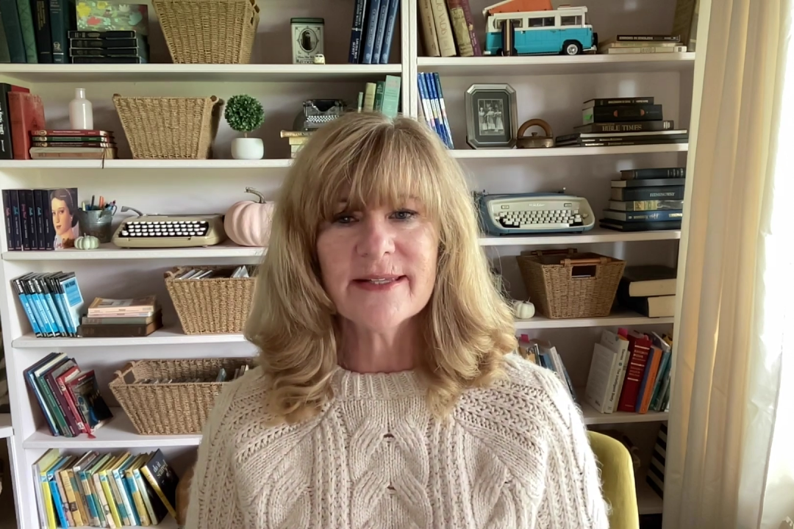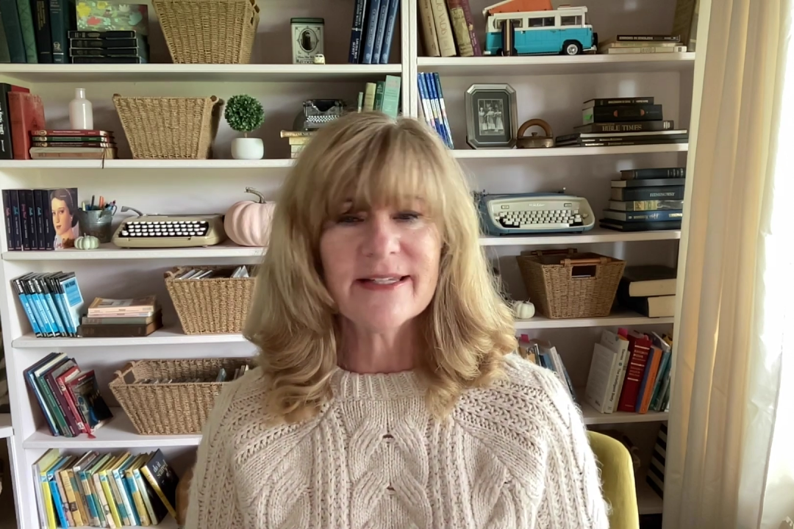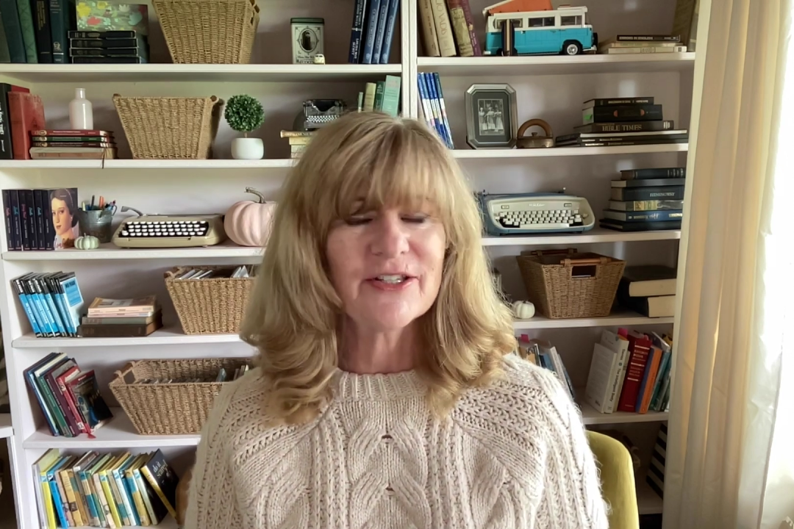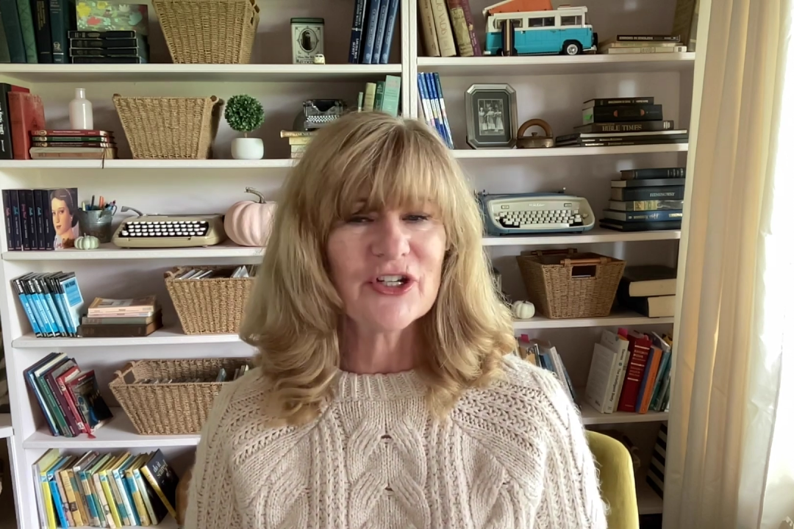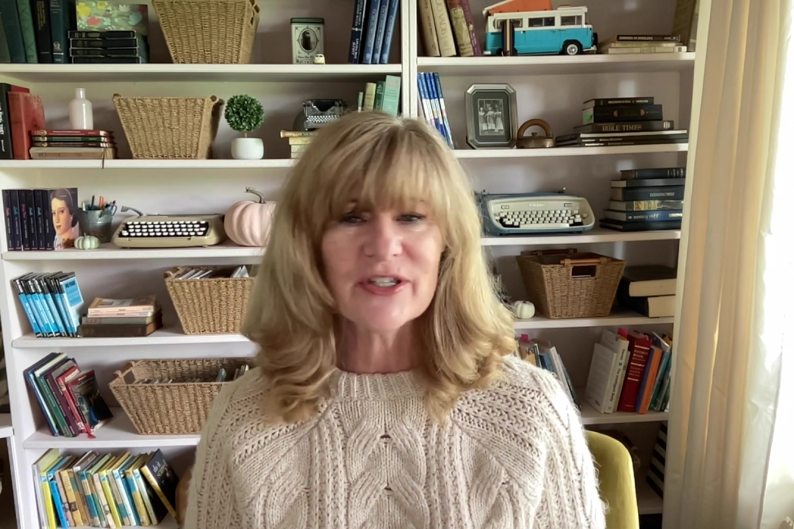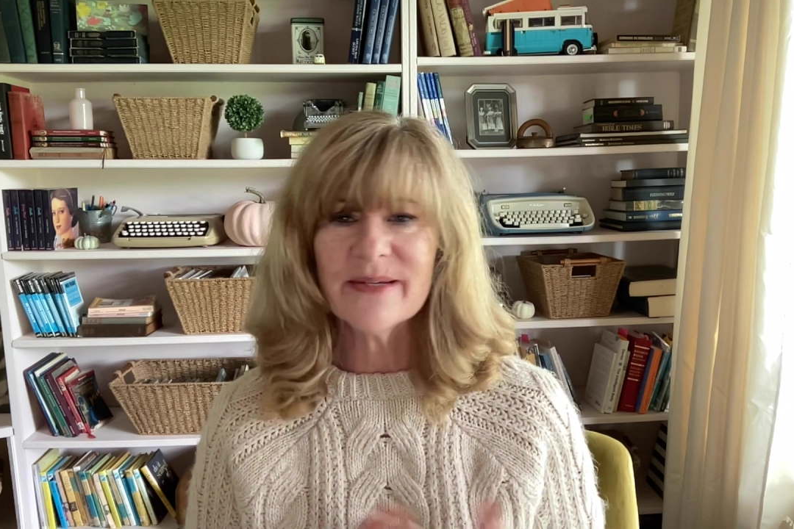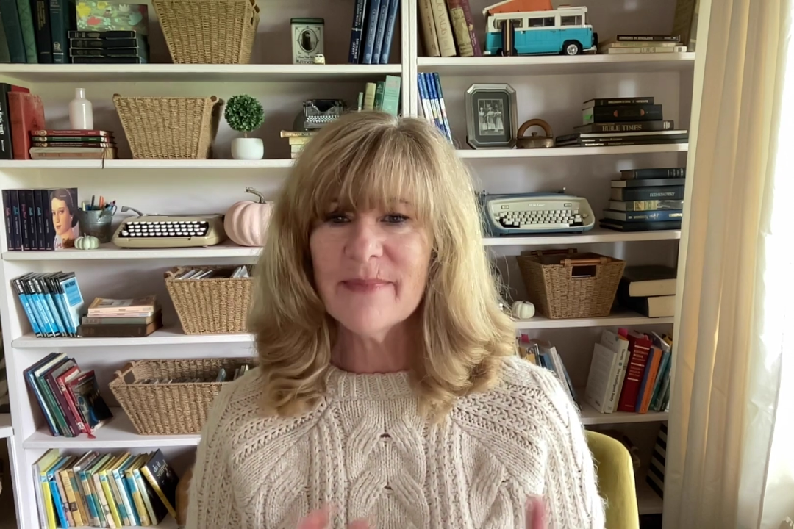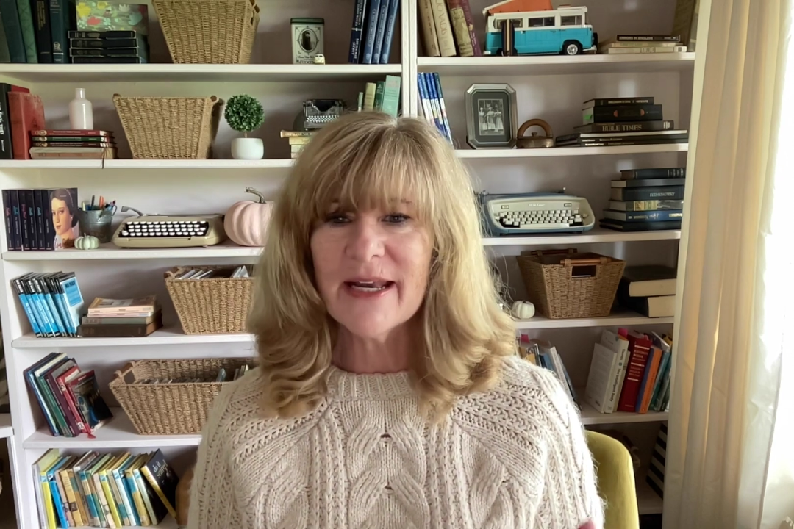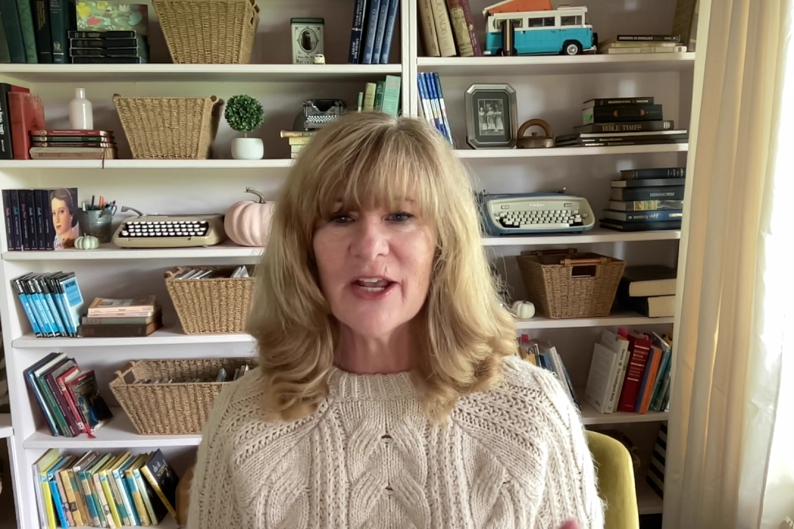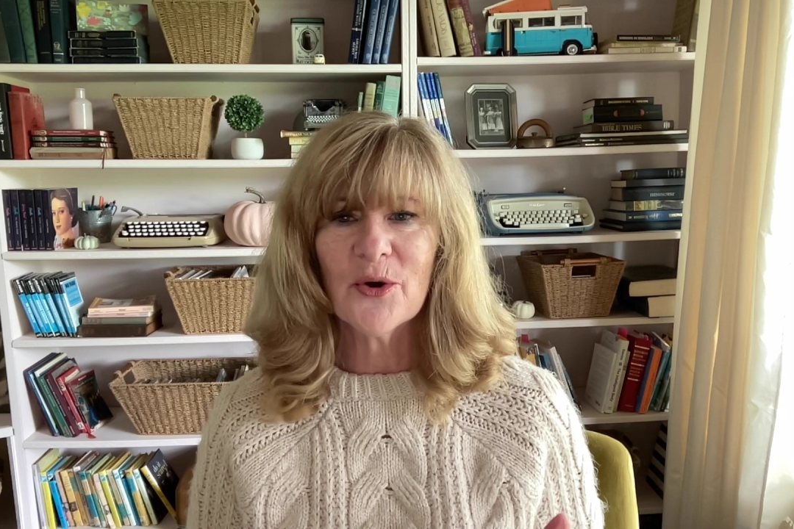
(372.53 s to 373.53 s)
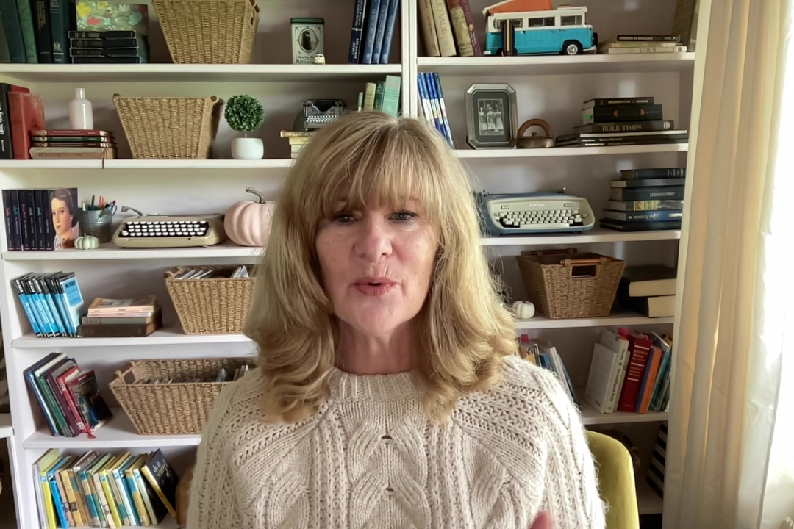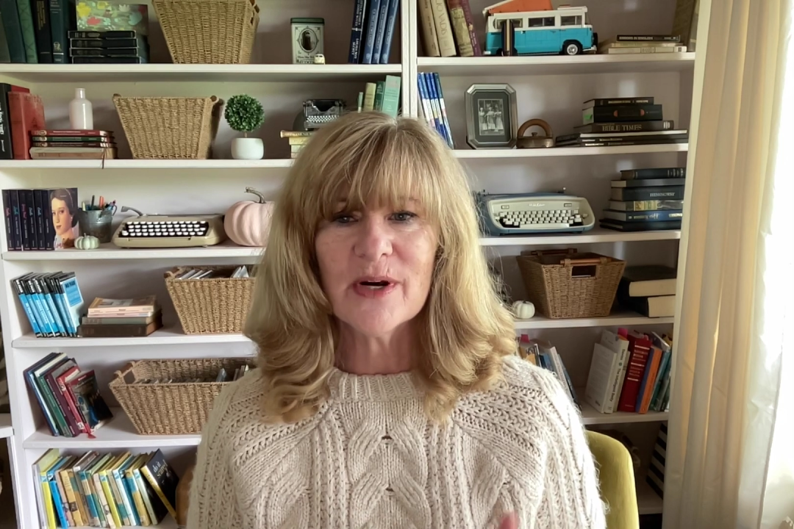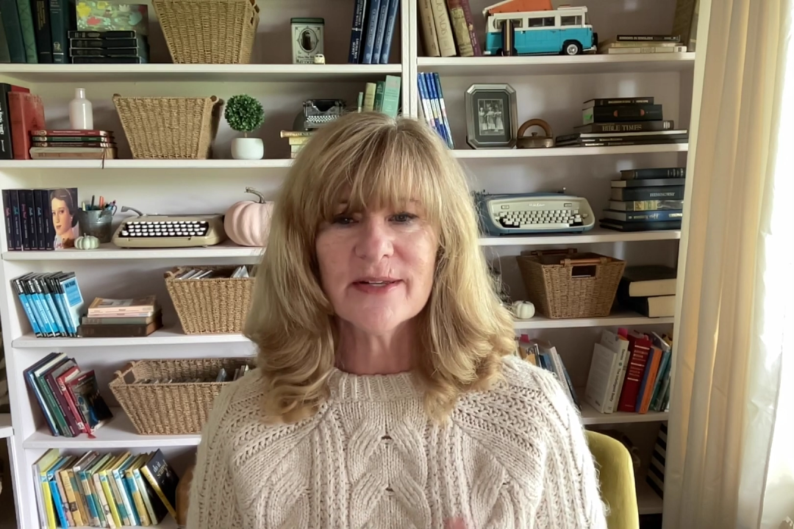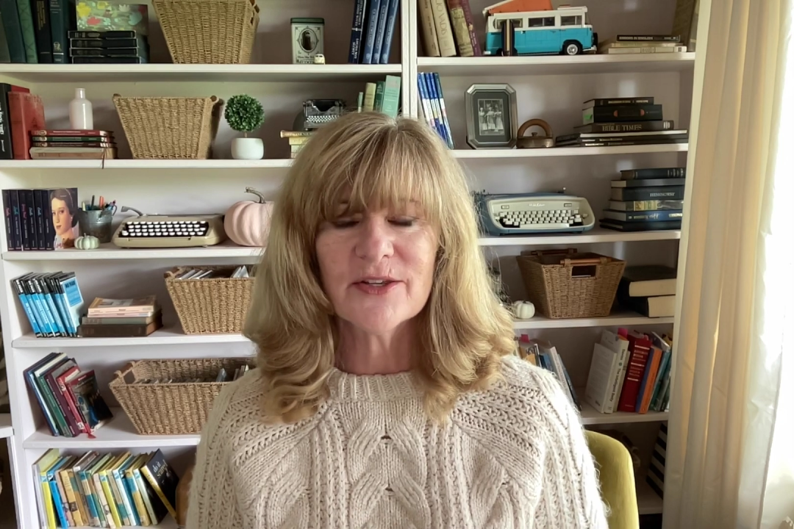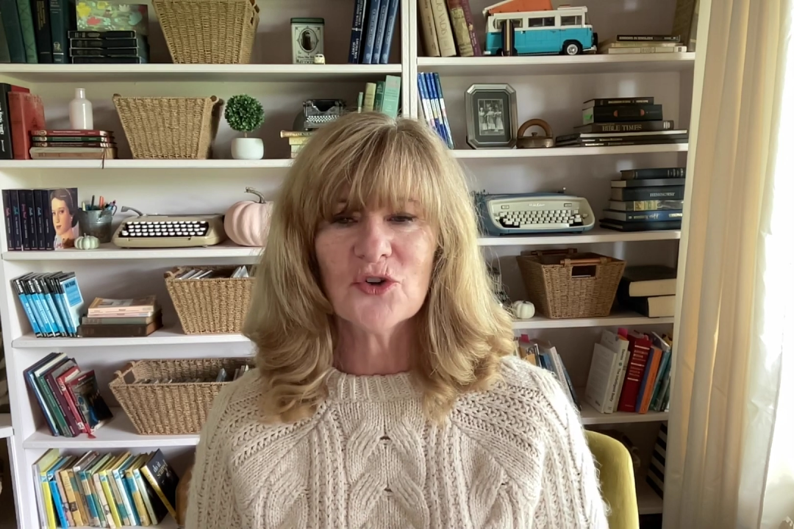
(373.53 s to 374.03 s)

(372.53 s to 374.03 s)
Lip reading: It's just a mini course,